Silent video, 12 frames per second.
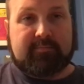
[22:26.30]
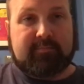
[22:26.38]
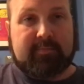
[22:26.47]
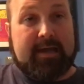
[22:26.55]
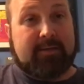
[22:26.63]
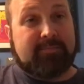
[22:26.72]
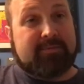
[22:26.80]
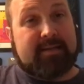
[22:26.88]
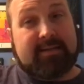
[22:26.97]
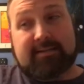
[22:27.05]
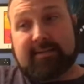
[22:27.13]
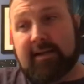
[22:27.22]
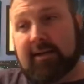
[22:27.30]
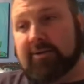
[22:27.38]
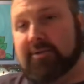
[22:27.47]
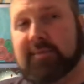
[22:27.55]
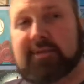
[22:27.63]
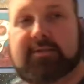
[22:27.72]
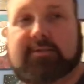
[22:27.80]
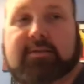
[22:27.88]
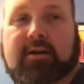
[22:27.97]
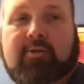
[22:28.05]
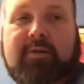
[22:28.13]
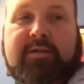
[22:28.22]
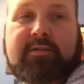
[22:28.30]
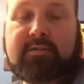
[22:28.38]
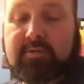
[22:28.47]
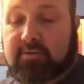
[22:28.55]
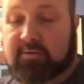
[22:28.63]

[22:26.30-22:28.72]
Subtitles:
App State scares me. Always do.